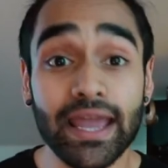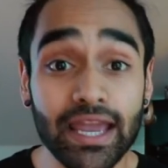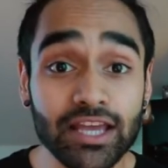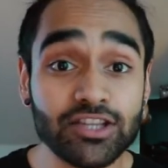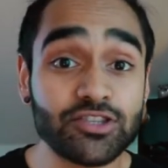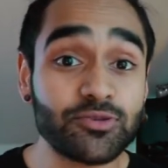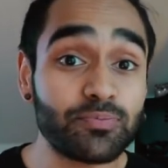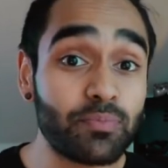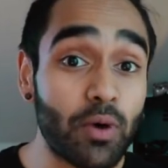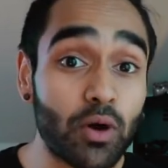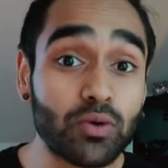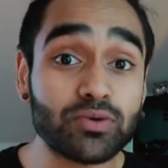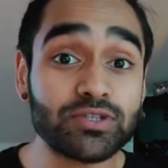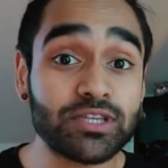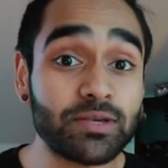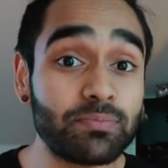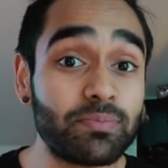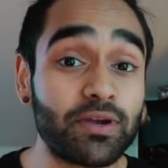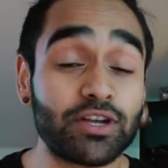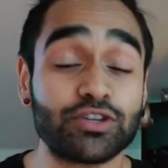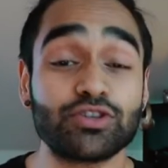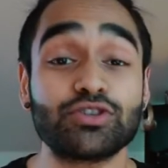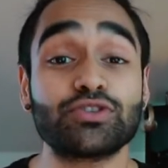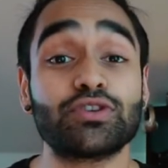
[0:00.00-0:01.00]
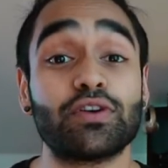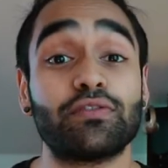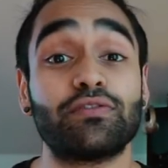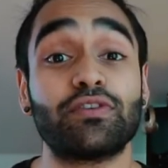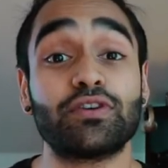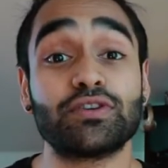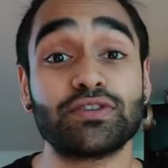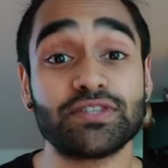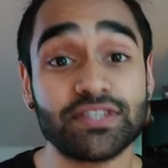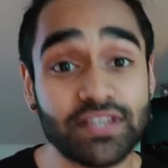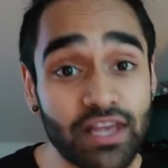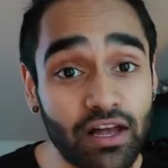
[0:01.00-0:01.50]
it's mostly pictures of
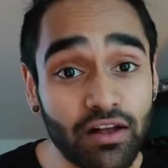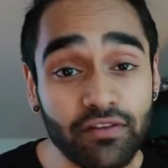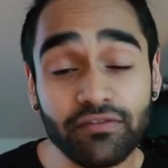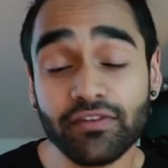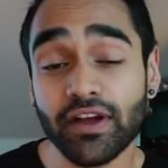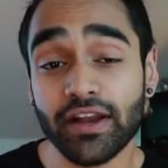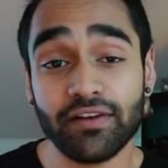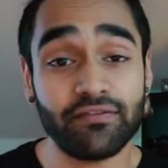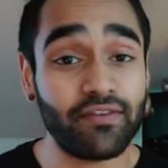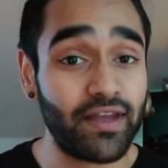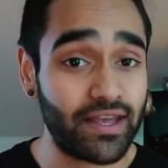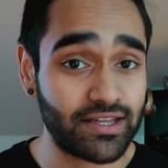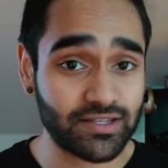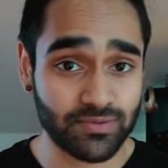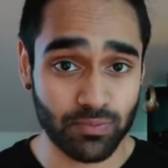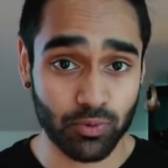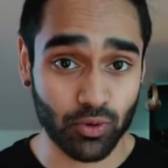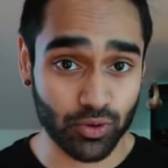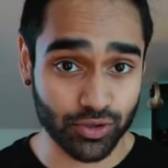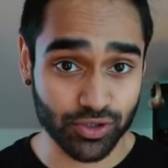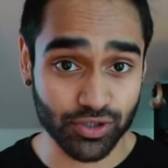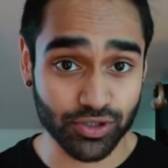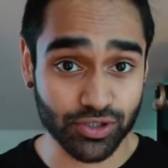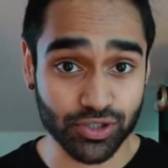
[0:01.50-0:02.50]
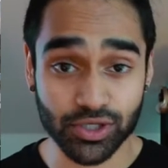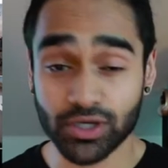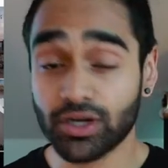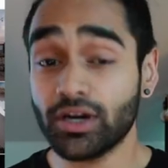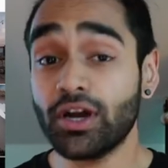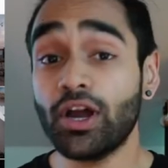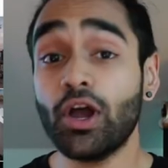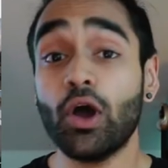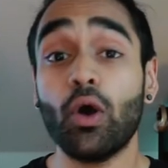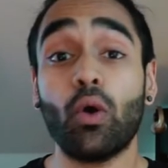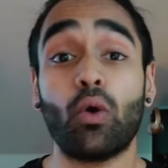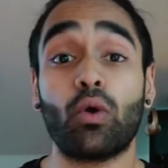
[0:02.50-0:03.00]
herself, advanced
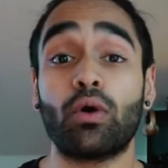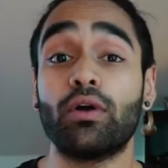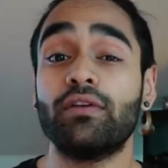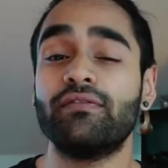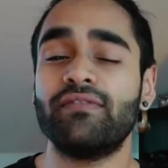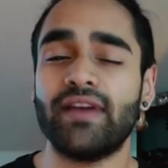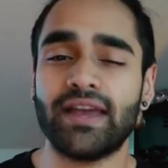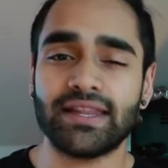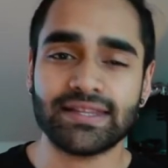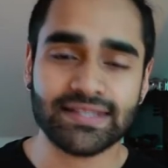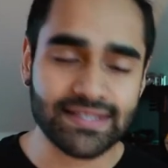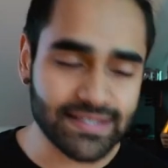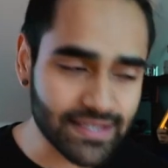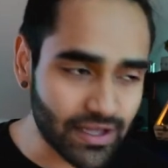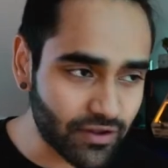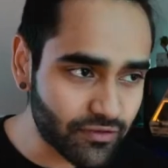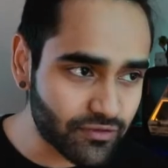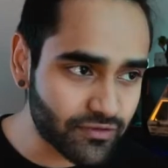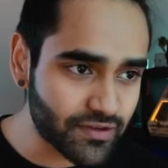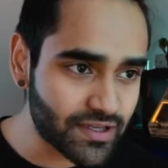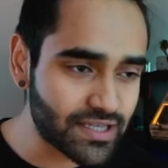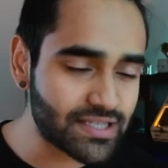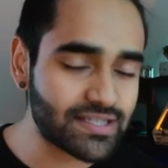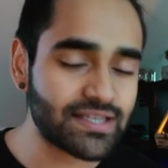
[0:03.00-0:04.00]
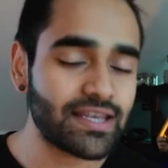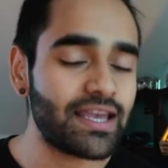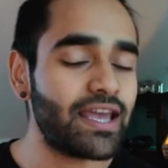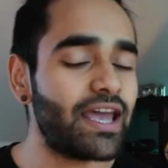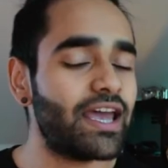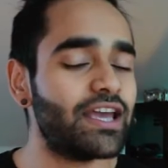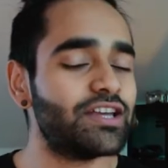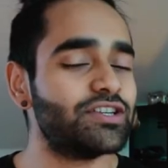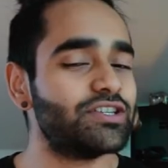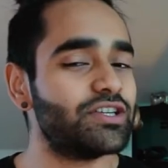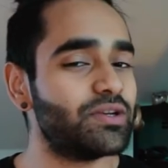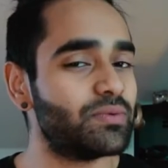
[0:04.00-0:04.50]
portraiture, or advanced selfies,
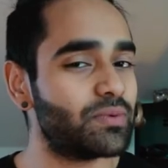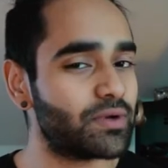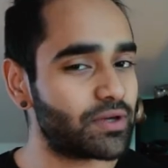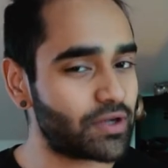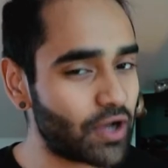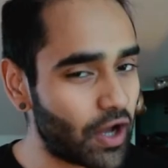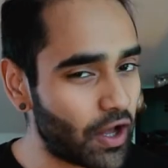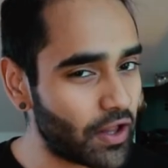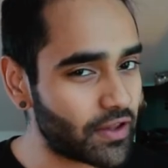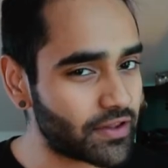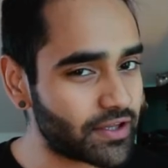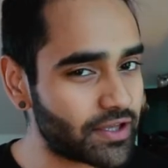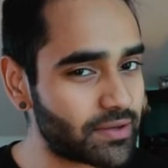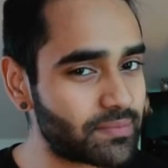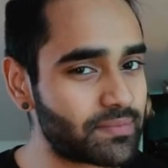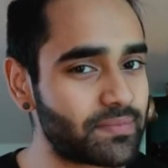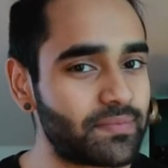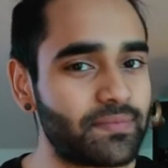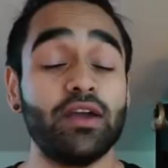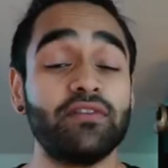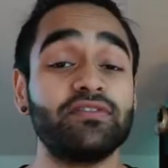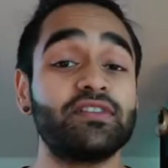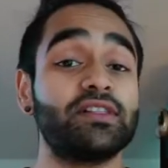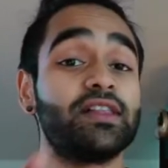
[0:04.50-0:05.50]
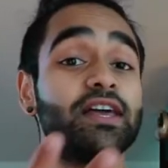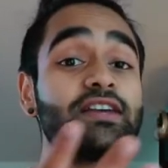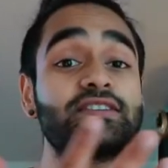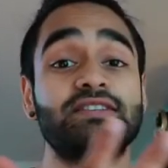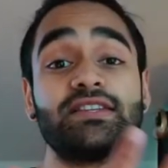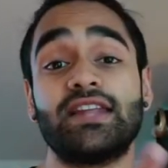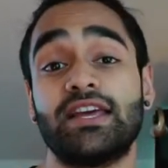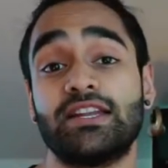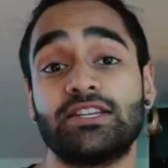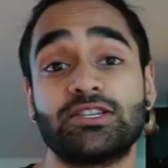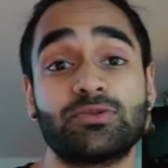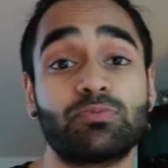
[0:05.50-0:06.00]
as she would call them. You have the likes
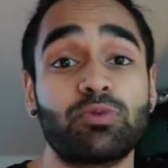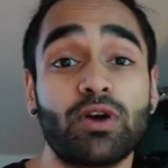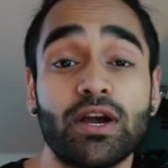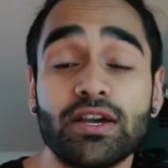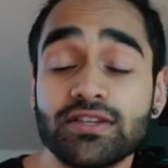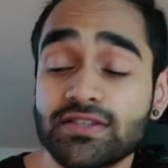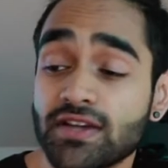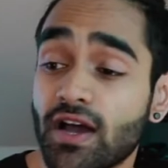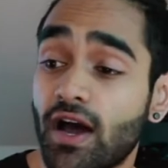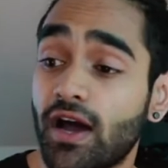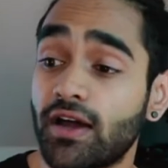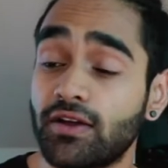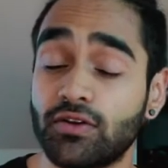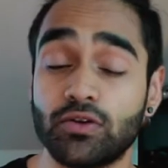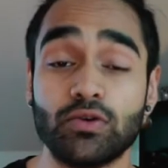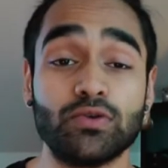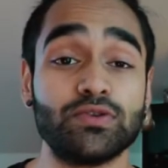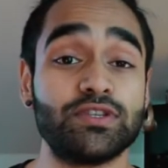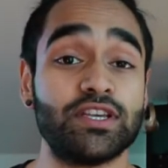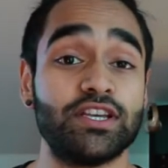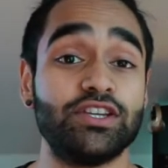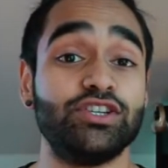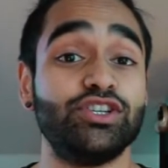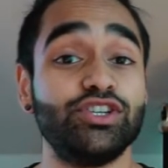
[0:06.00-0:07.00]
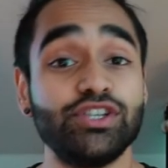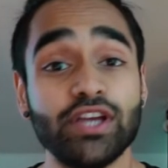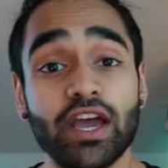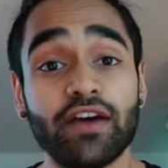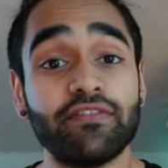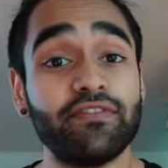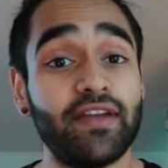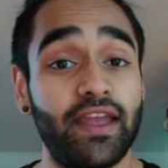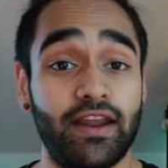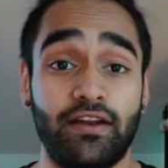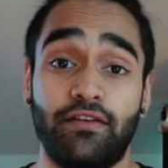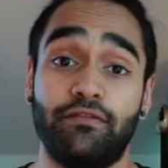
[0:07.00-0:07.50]
of Dennis Prescott, who's a
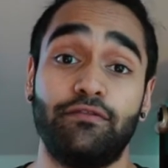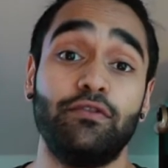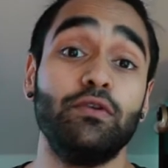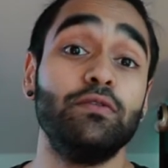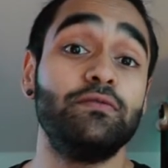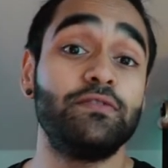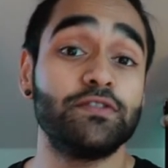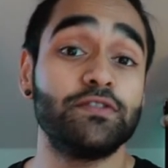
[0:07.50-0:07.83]
chef and a food